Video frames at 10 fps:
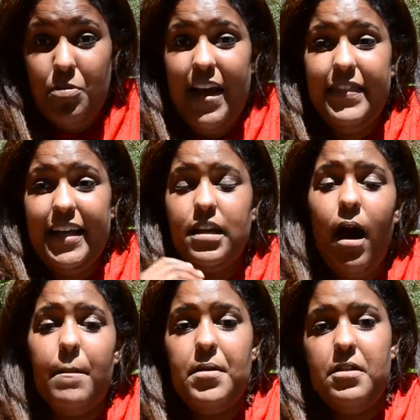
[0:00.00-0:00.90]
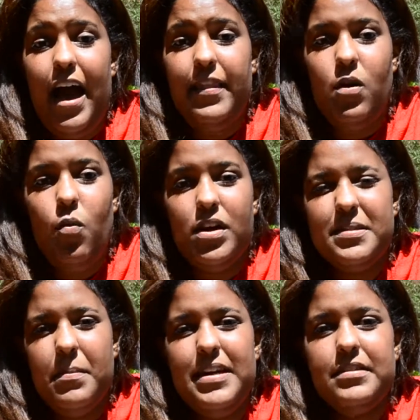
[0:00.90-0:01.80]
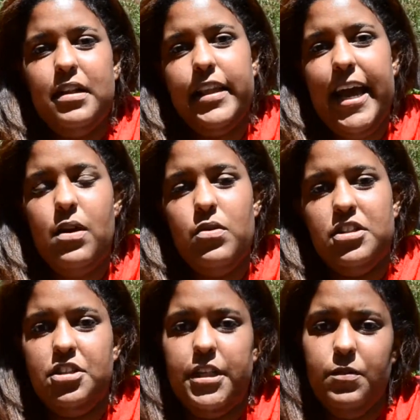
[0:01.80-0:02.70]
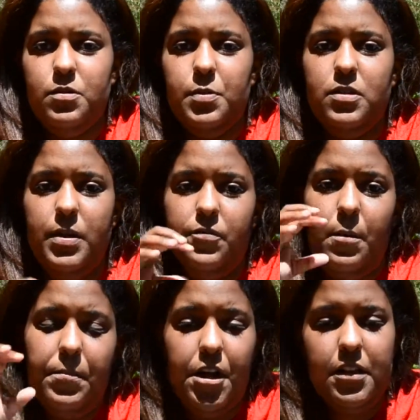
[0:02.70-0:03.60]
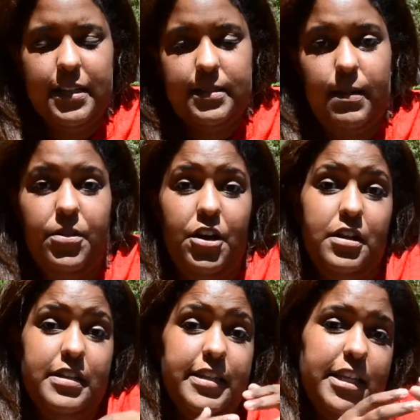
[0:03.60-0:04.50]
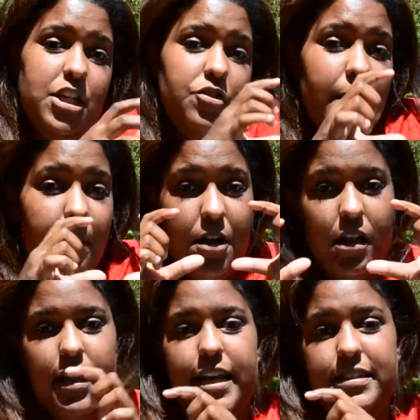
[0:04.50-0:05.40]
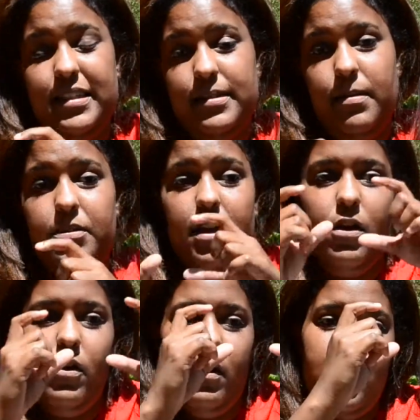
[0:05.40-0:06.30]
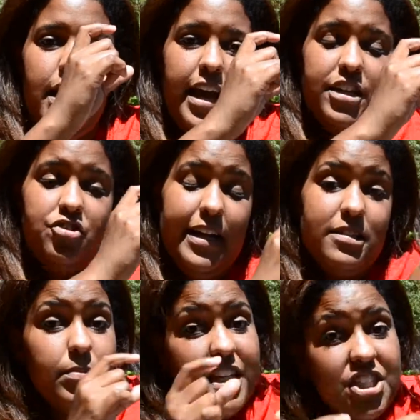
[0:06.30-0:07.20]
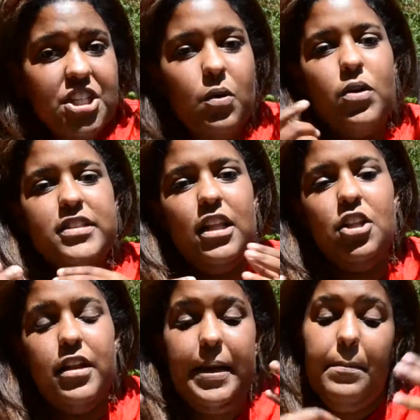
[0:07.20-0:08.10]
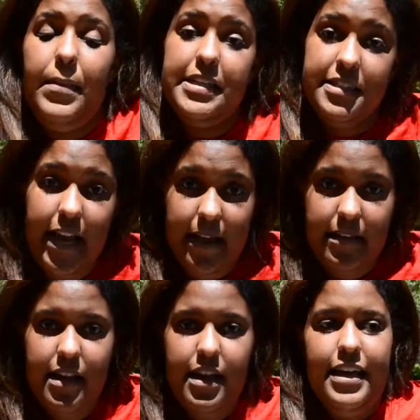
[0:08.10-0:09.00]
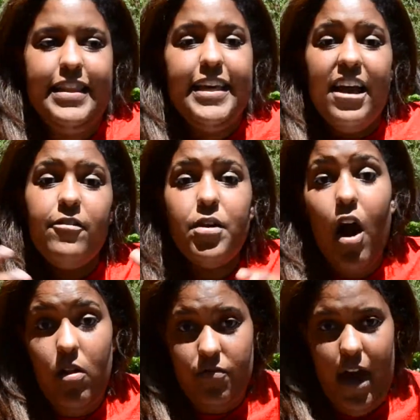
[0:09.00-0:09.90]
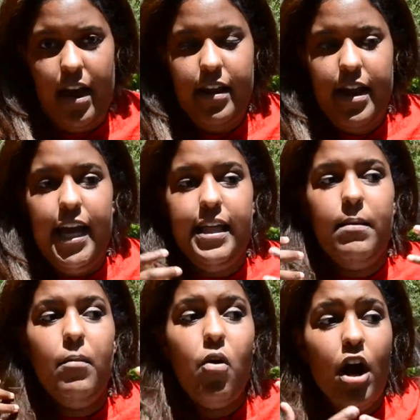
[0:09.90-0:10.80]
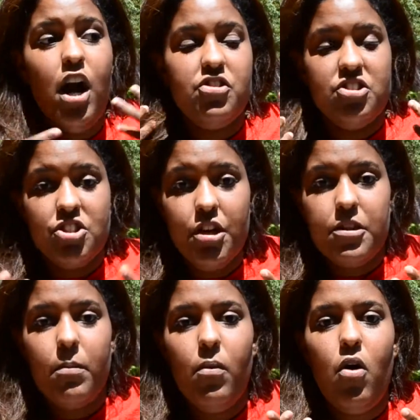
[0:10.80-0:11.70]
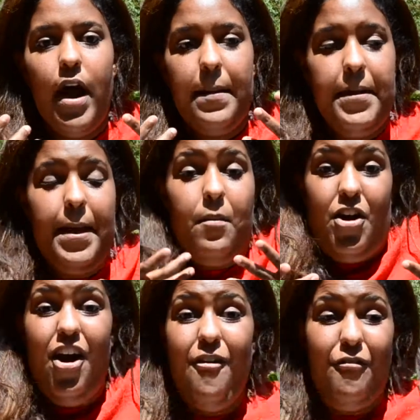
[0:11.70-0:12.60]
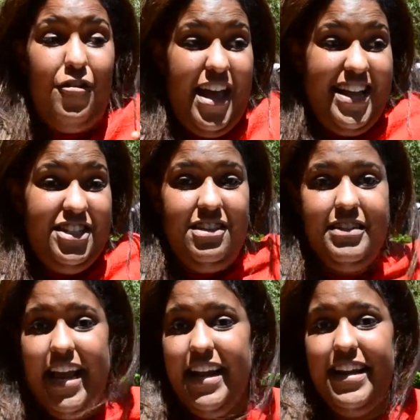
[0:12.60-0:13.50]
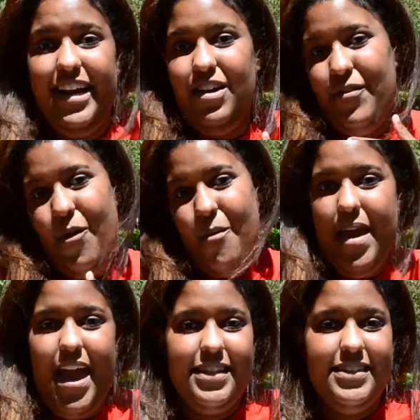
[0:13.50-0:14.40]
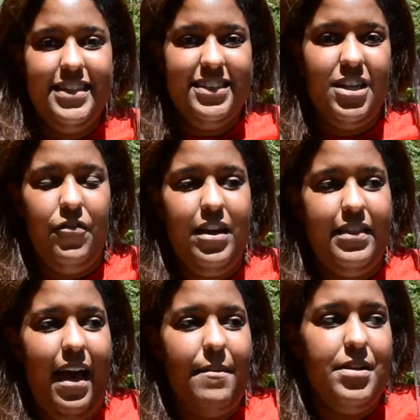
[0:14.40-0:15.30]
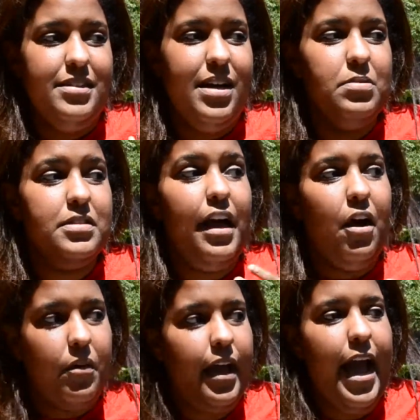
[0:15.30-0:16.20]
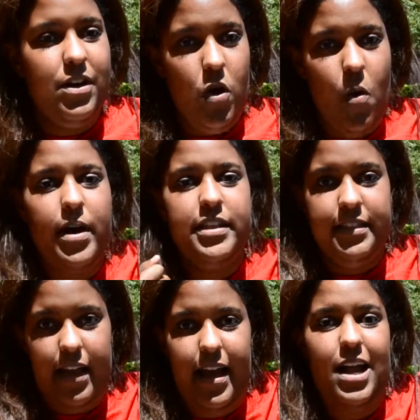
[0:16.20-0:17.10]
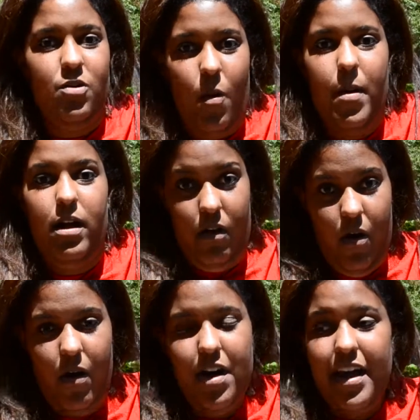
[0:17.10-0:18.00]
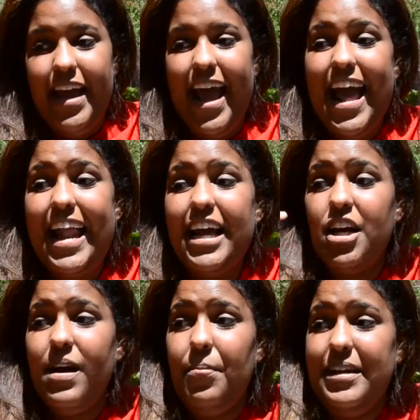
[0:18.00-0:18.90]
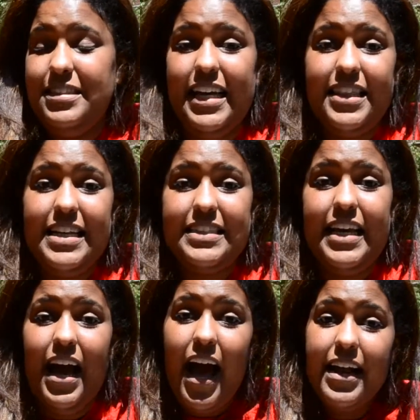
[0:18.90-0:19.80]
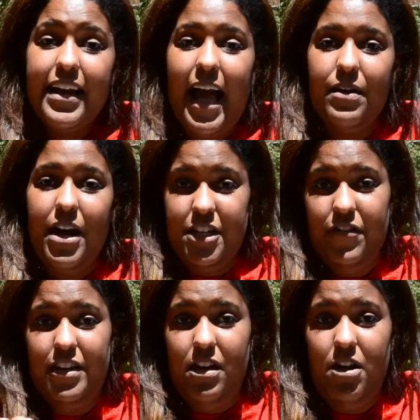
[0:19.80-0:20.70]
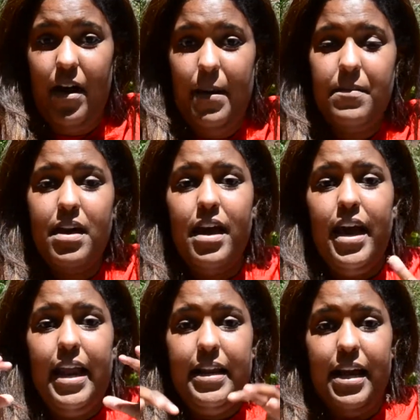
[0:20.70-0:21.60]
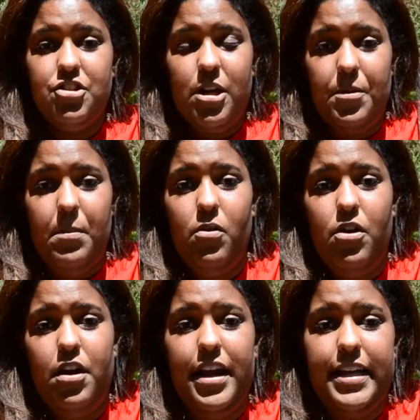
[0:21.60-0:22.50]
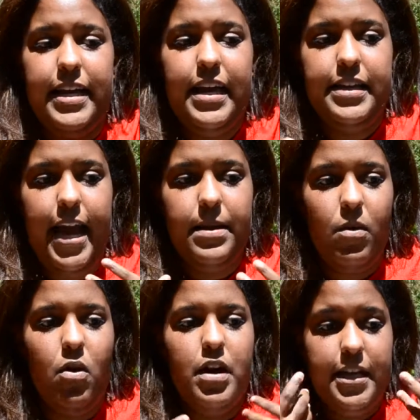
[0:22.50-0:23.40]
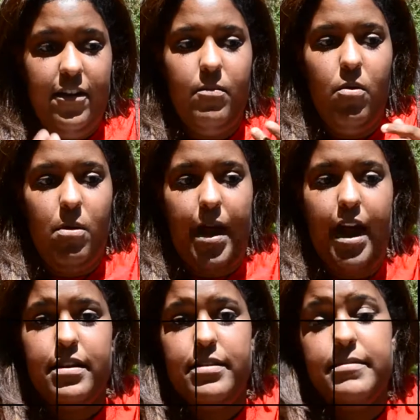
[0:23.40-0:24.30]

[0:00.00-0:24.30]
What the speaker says: And they taught me that, like, what does it mean, the language, the difference between repealing something or decriminalizing something or transmission, what does that look like in my state? They gave me all of that. And the more I understood it, the more I became more confident into dating and romance and stuff like that because I was like, okay, I know my state, I know my law, and I can go in places like this, like high in that, attribute is not a crime, and attribute more and gain more and give more back.